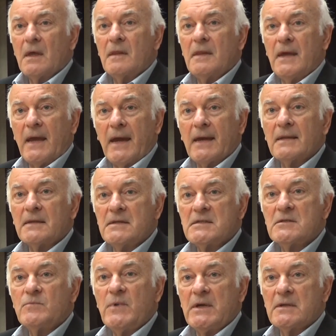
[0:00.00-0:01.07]
The Atlas
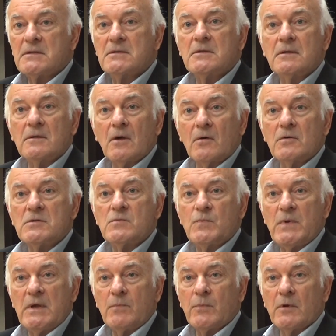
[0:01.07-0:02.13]
speaks to those
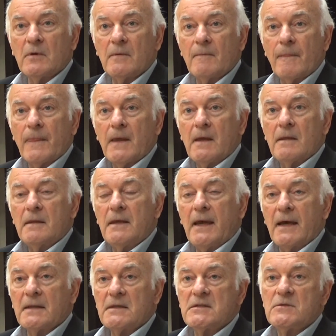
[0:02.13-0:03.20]
people. The
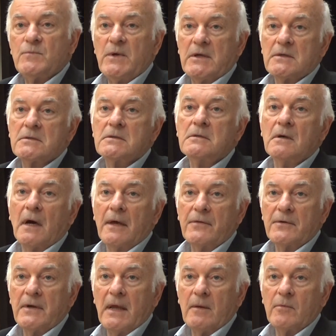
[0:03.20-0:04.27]
Atlas speaks to other
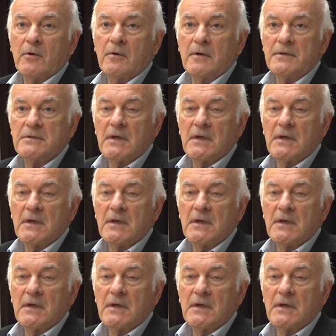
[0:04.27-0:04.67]
neighborhoods